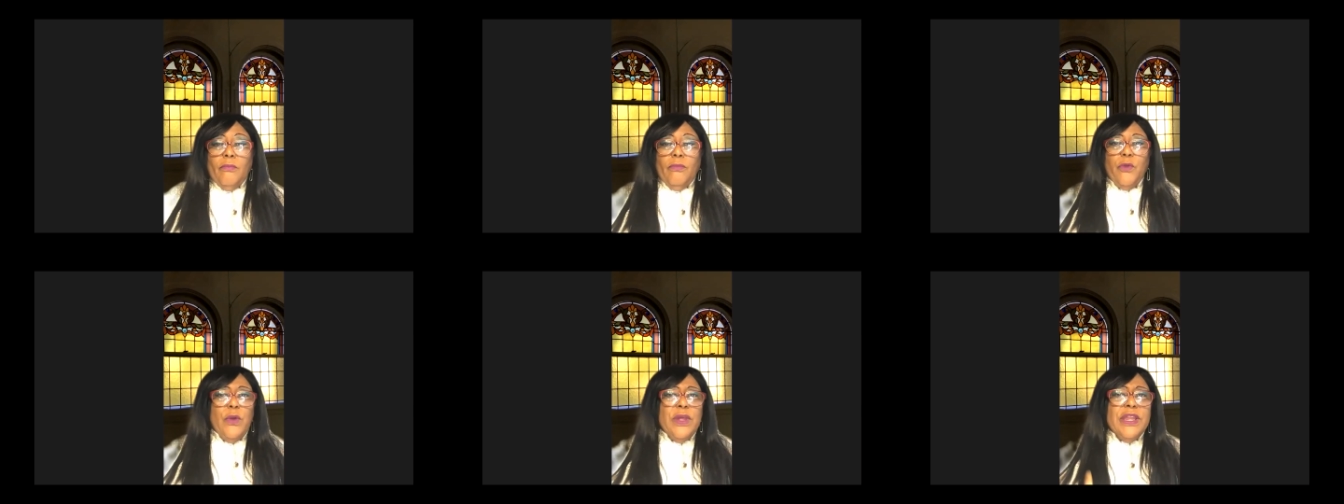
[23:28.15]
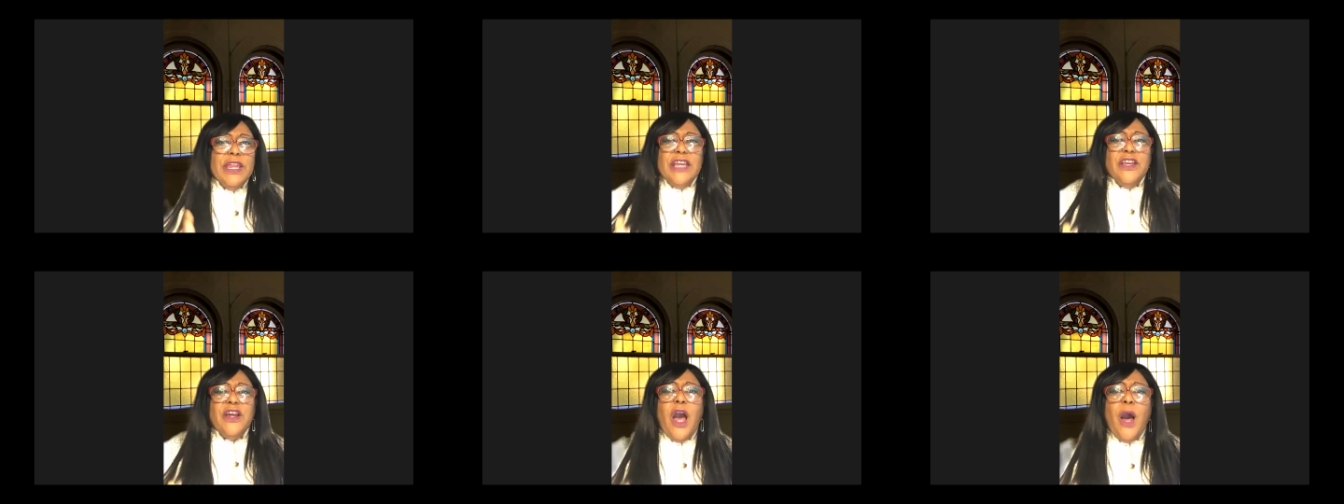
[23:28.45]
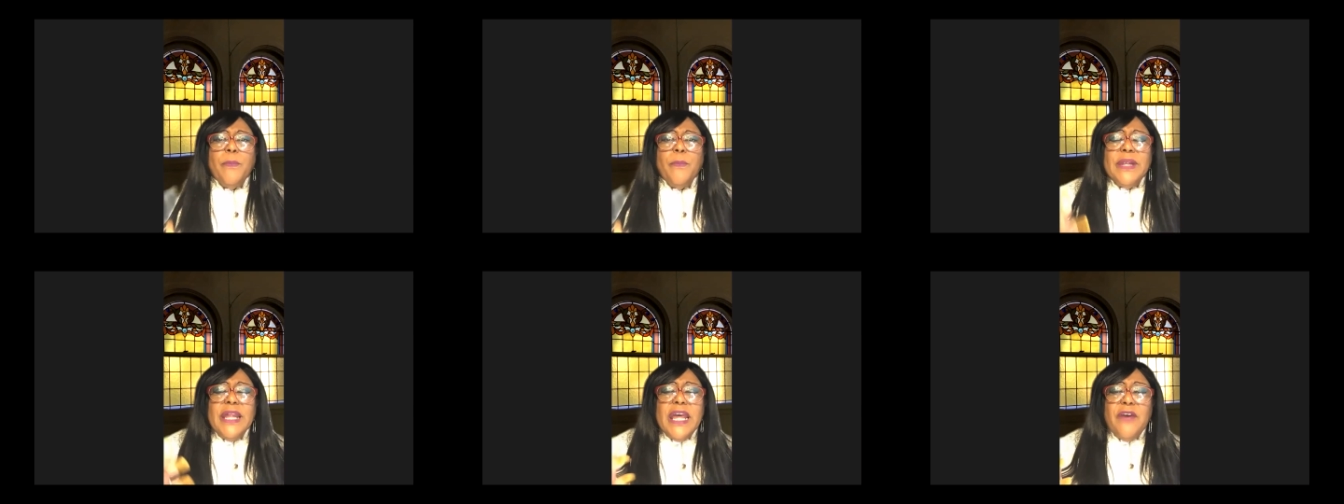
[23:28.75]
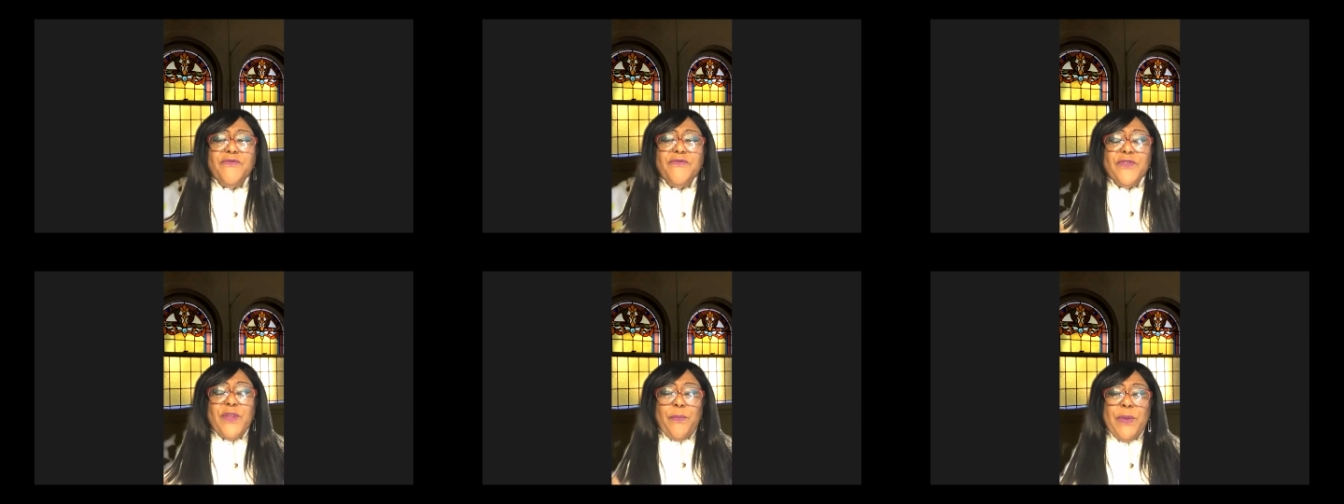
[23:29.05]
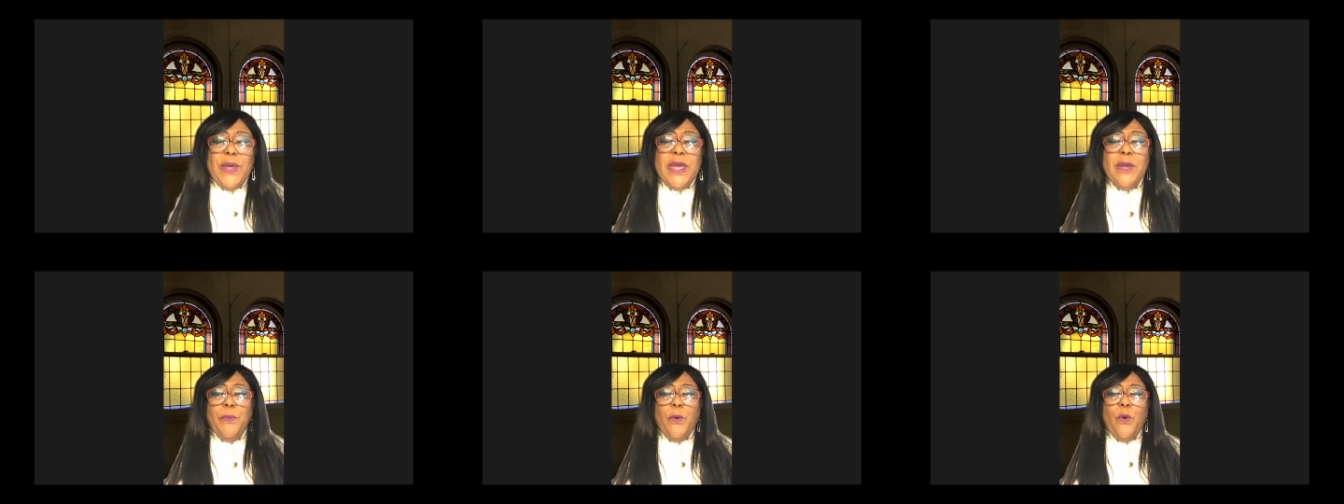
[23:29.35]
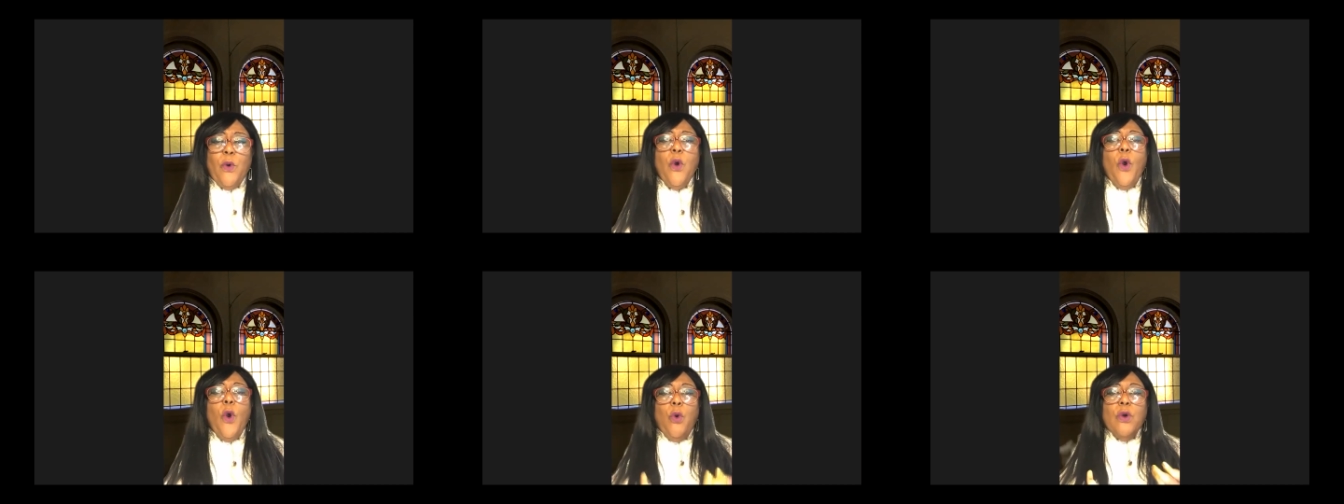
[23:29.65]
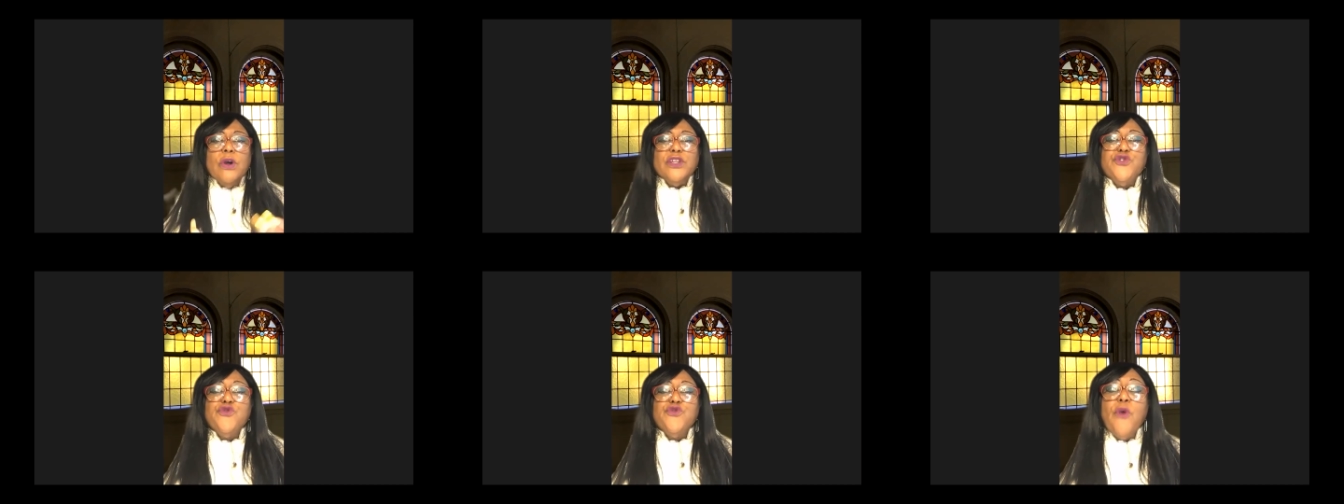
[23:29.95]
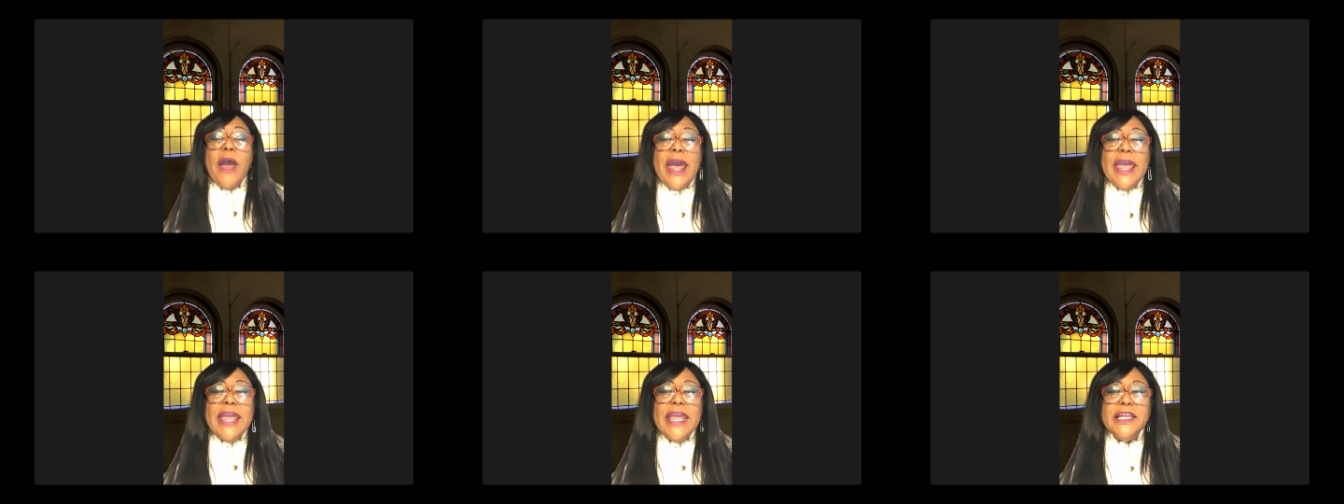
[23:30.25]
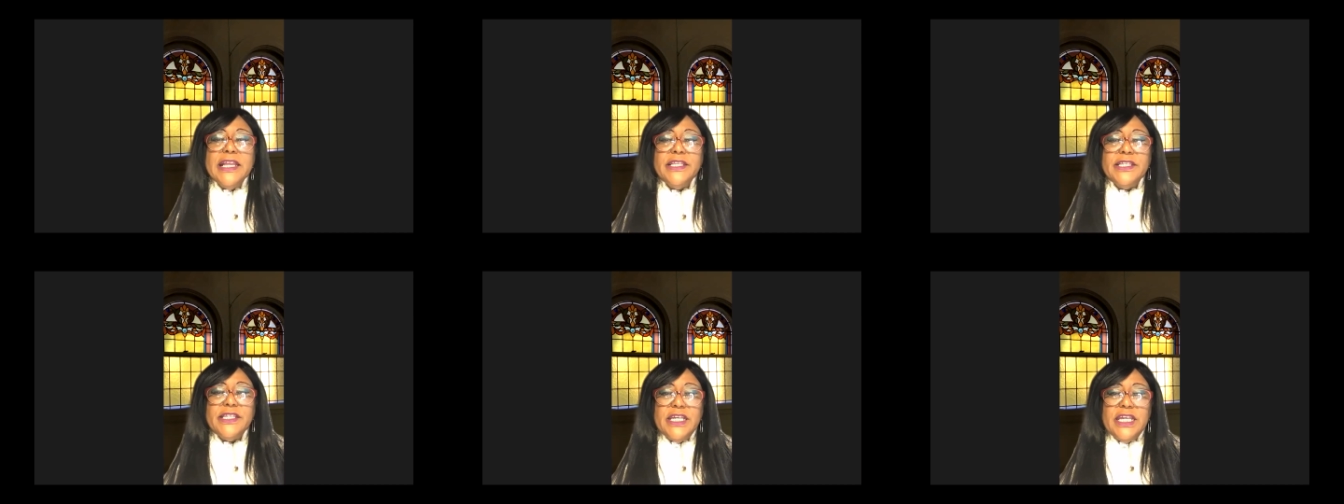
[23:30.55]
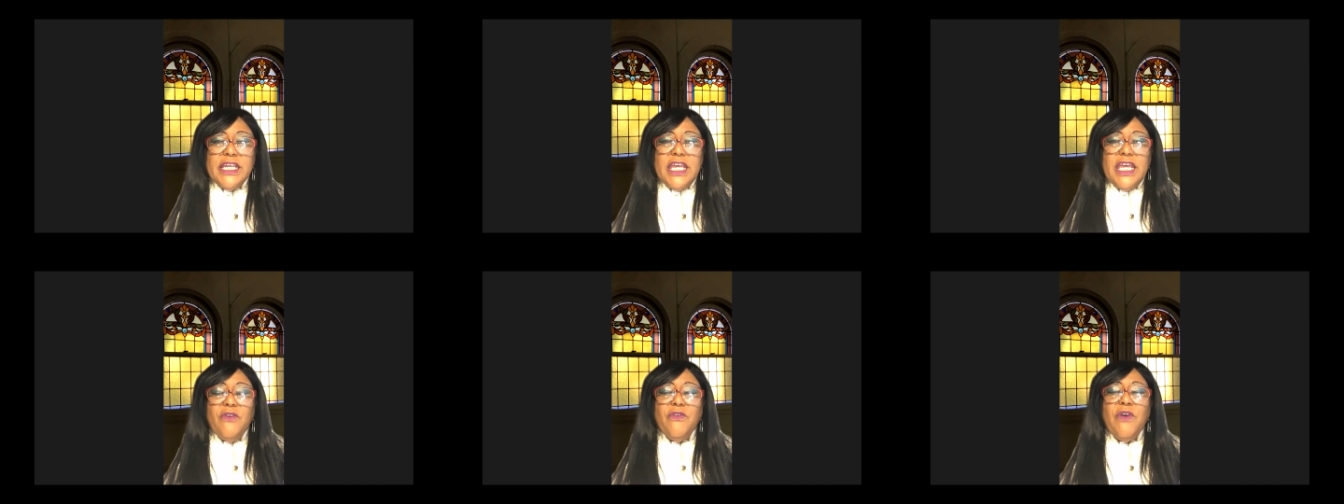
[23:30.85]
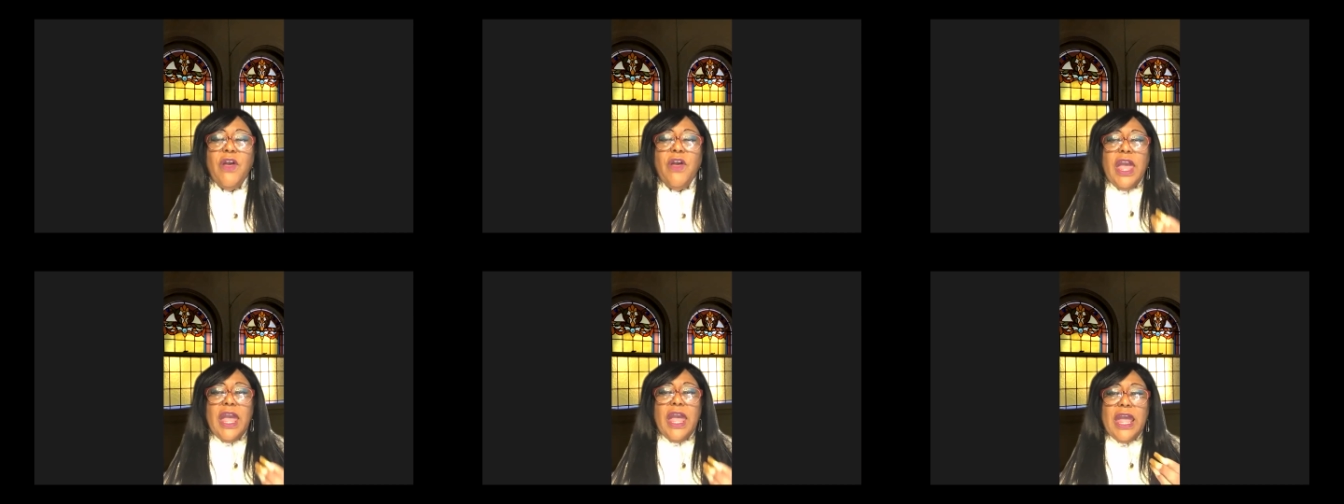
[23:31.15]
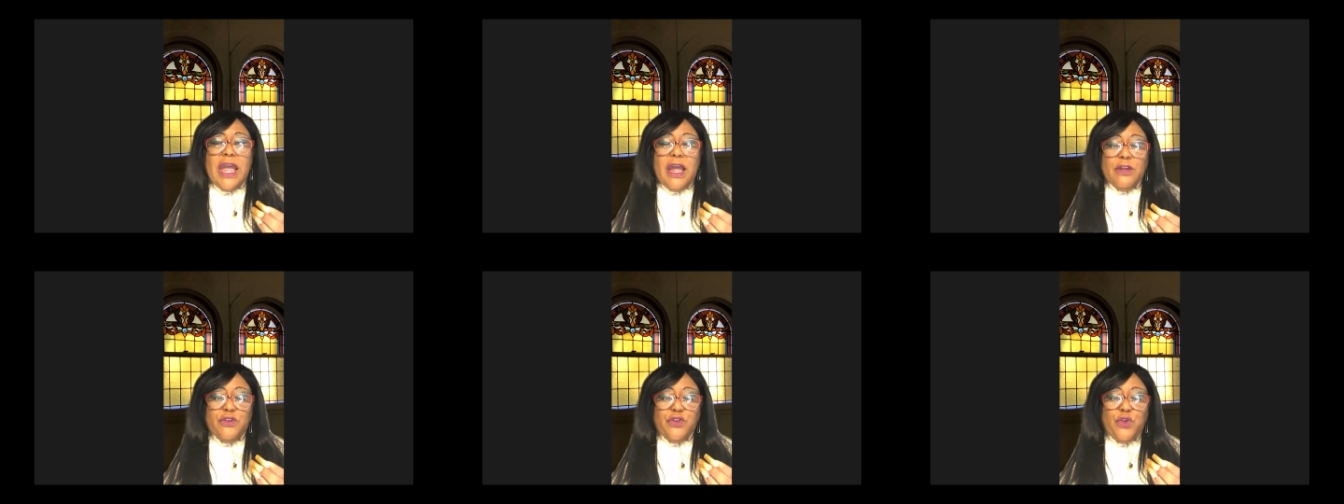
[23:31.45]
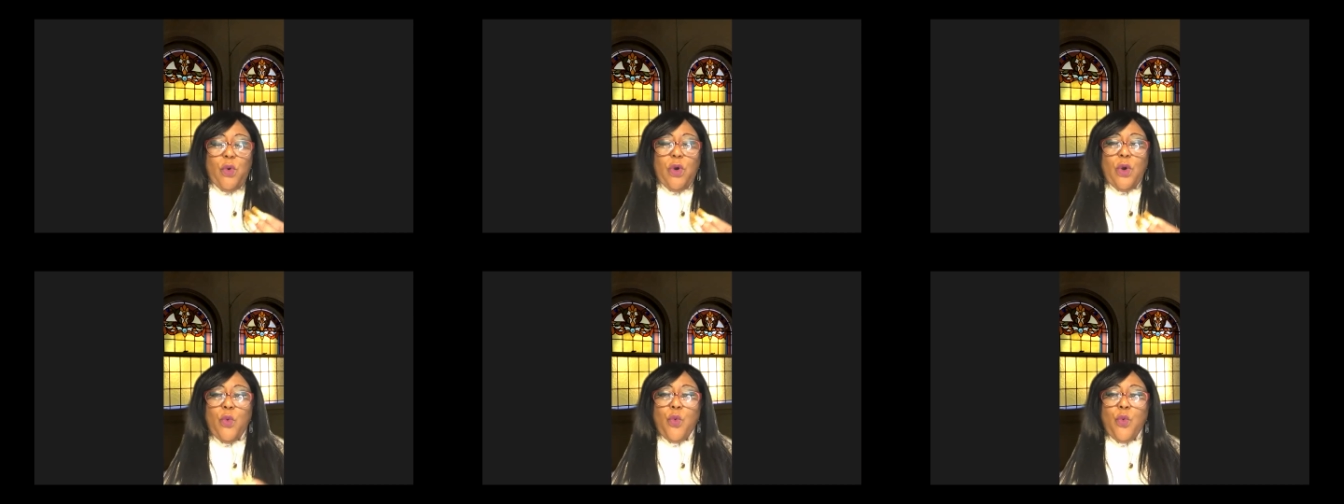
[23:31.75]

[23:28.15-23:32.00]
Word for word: We need to uplift the people who are trying to give and uh, do